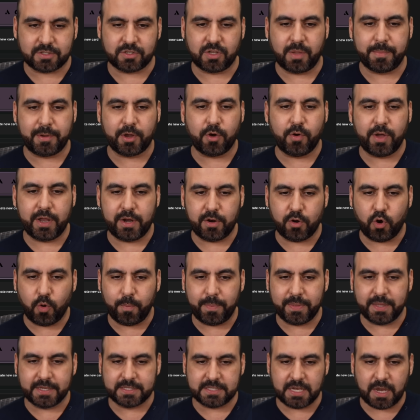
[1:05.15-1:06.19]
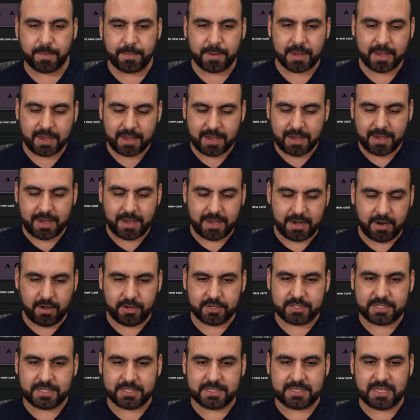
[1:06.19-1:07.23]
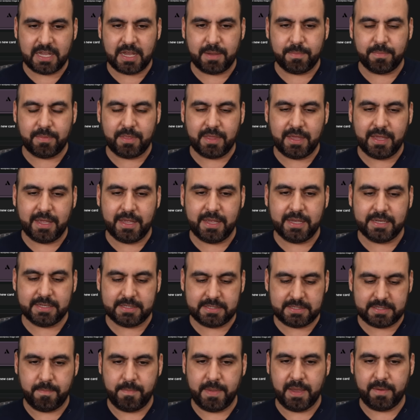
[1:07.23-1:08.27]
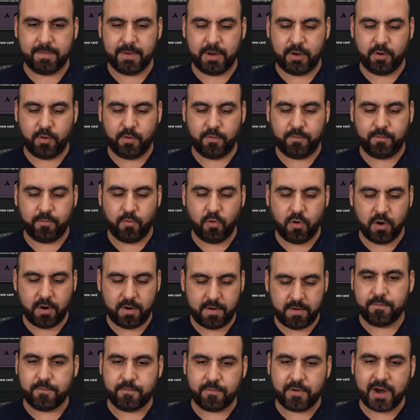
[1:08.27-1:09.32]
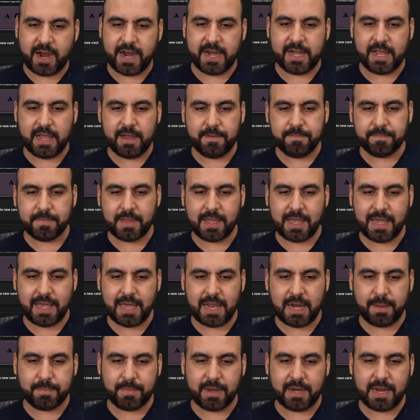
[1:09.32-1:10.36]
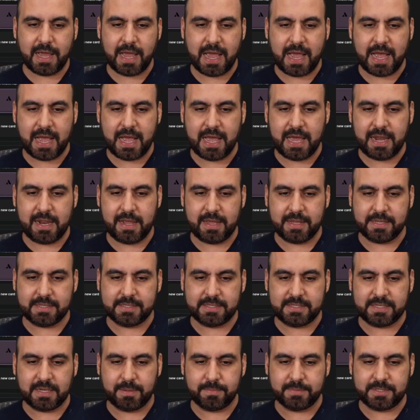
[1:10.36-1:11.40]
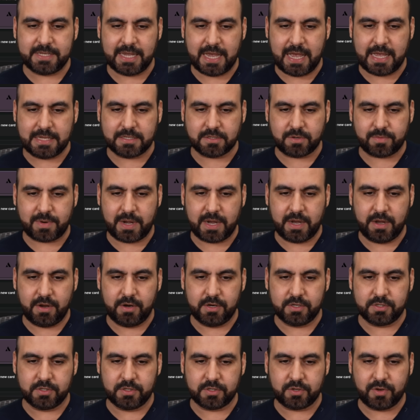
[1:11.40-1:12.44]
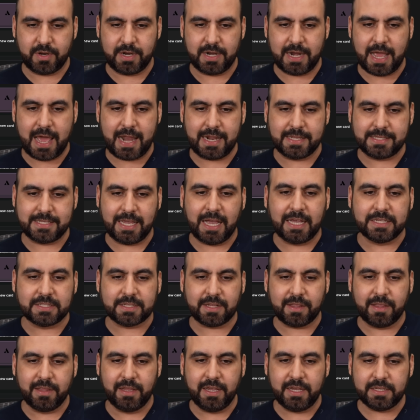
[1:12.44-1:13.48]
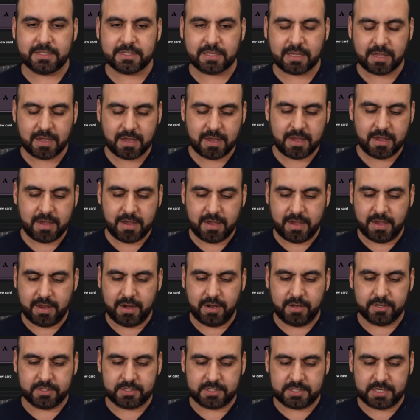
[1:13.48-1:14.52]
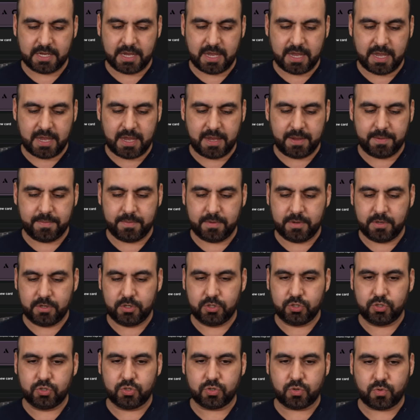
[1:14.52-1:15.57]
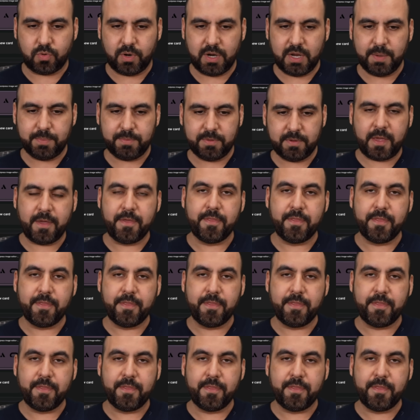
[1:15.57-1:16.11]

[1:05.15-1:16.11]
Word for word: So let me go ahead and open this up and I'll just name this make video for Friday. And I'm going to add some tasks right here. So let's go ahead and add a task list and I'll say script.